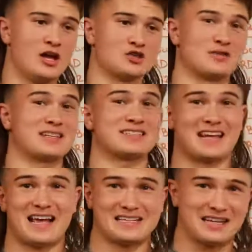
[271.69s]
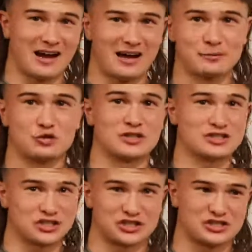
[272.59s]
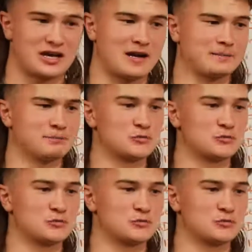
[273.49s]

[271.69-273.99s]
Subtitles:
So that's gonna add time, transition time.